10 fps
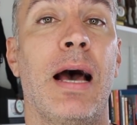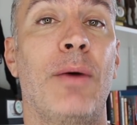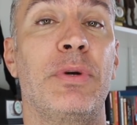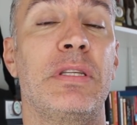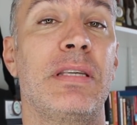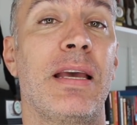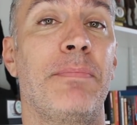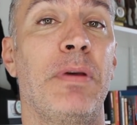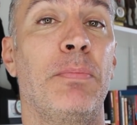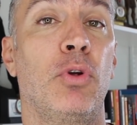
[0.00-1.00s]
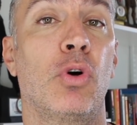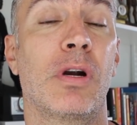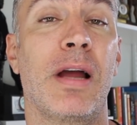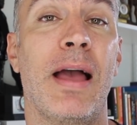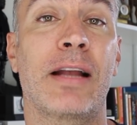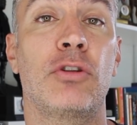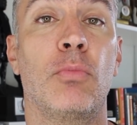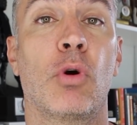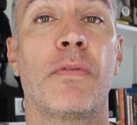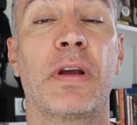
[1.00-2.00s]
I would say people who are
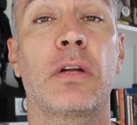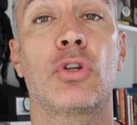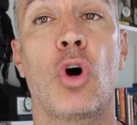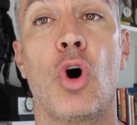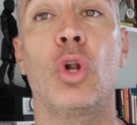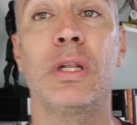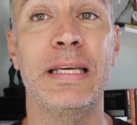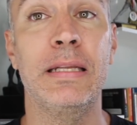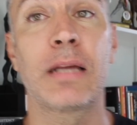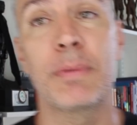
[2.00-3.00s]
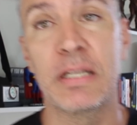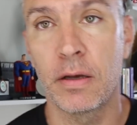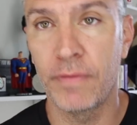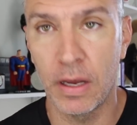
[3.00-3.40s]
ectomorphic, tall, lean, like myself.